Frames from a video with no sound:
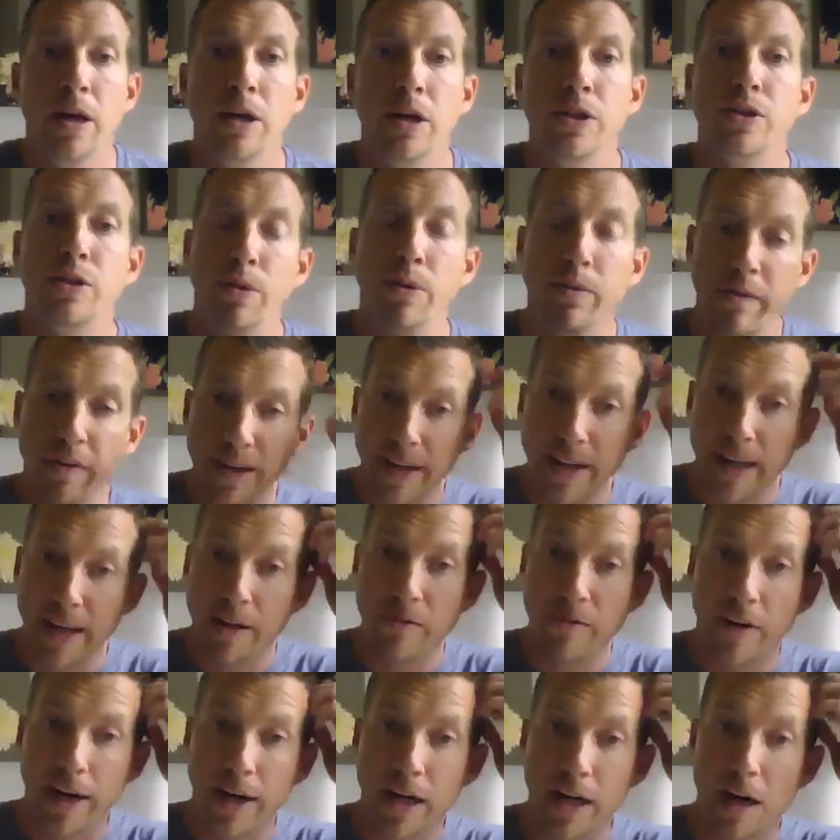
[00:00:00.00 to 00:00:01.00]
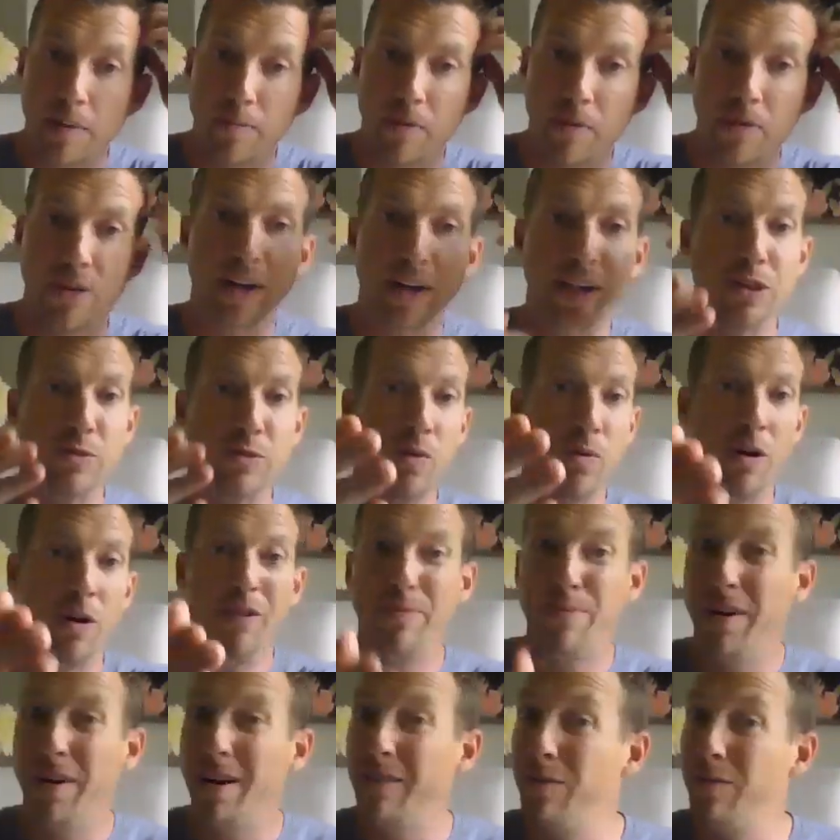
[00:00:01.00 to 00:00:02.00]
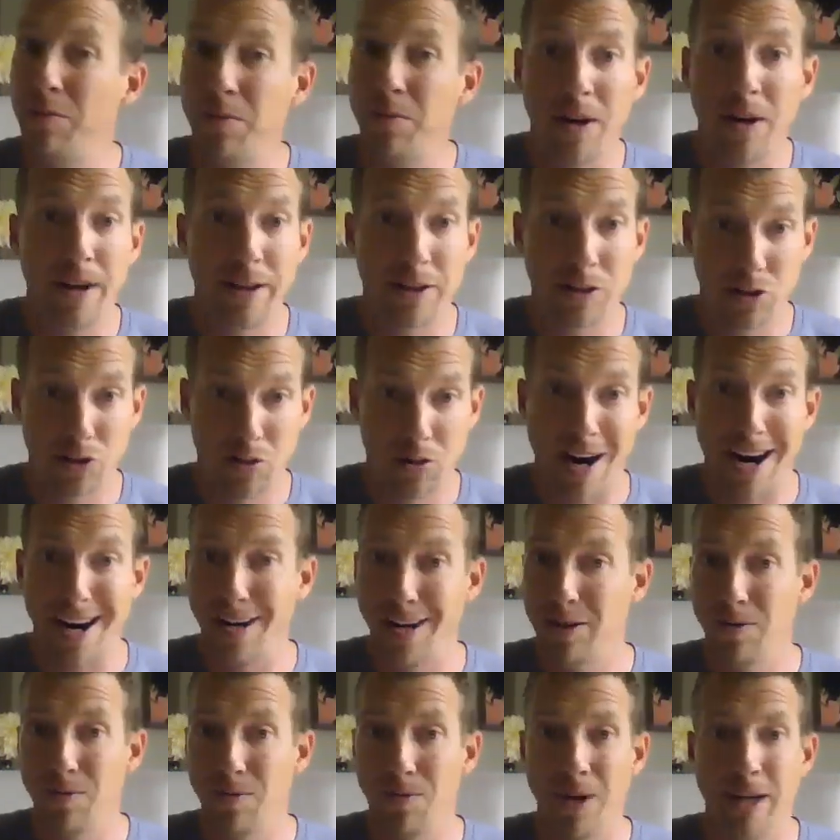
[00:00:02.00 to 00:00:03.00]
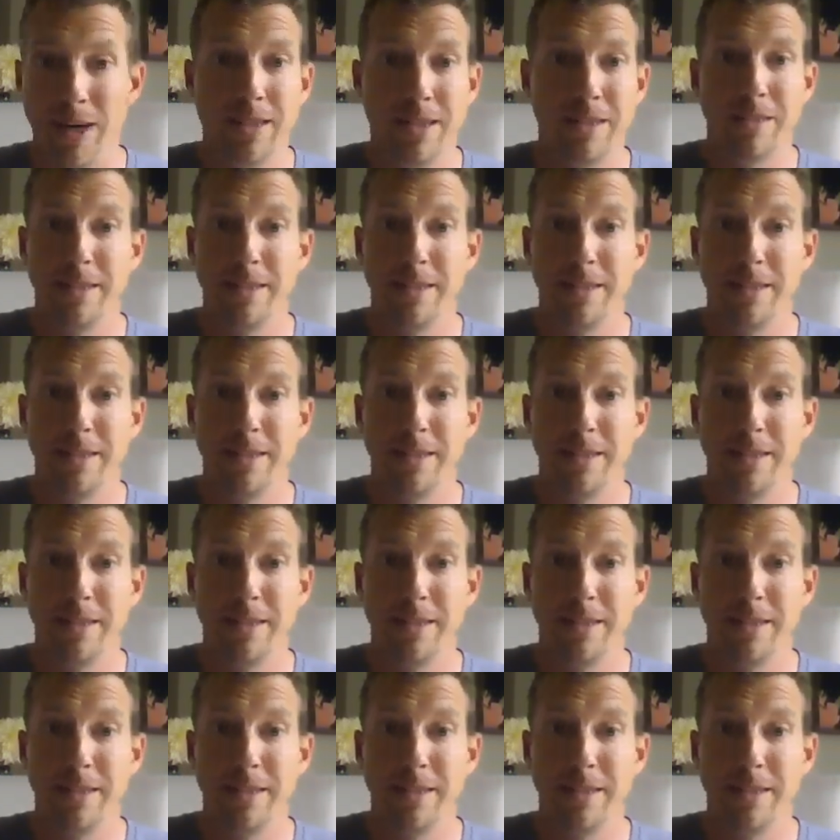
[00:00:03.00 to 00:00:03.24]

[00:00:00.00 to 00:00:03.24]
So we've identified a couple things. One, we put everyone on the tracker, right?